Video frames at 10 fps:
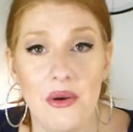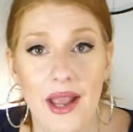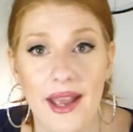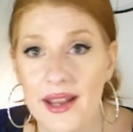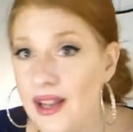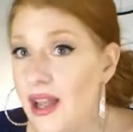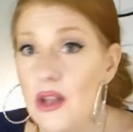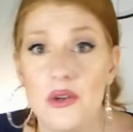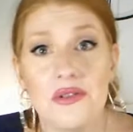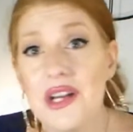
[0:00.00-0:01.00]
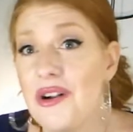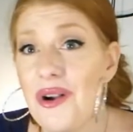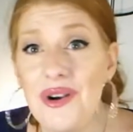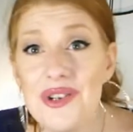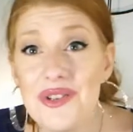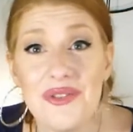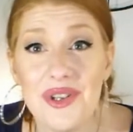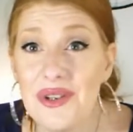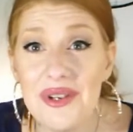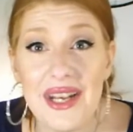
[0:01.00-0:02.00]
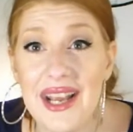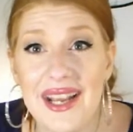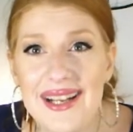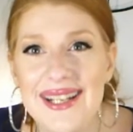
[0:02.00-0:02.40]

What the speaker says: okay? No tarot cards for you today.